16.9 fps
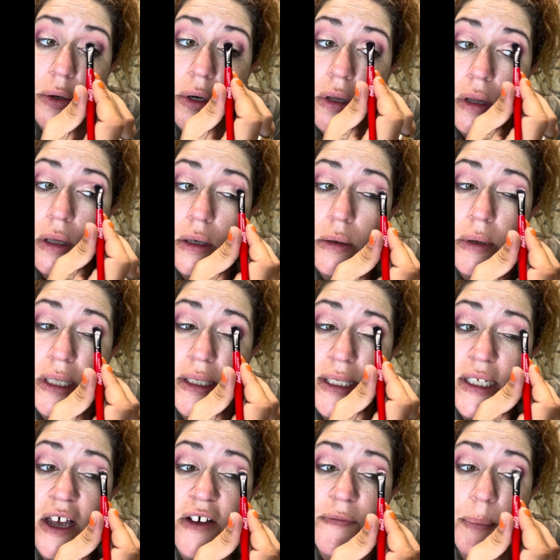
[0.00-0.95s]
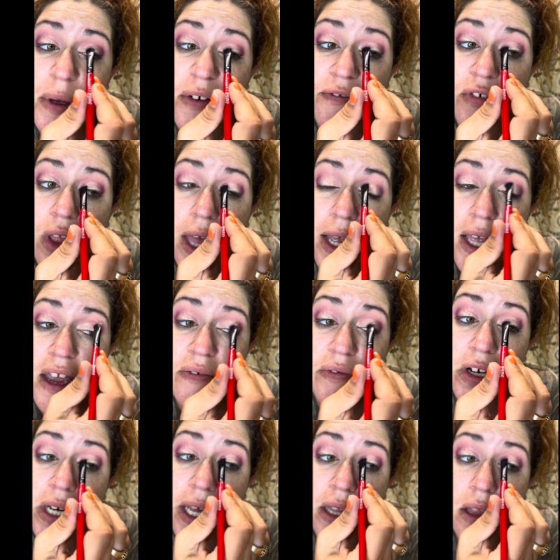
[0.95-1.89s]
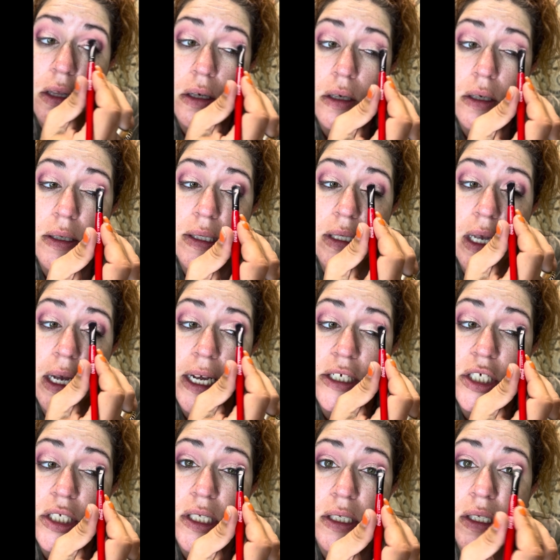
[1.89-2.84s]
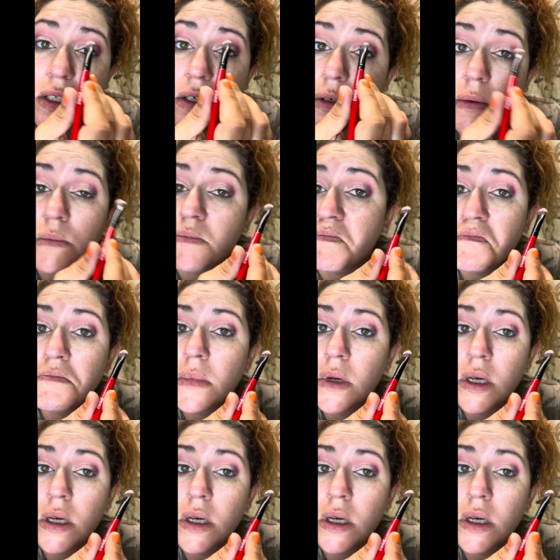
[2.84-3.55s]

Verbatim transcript: glue and stuff, but for like everyday looks, I just assume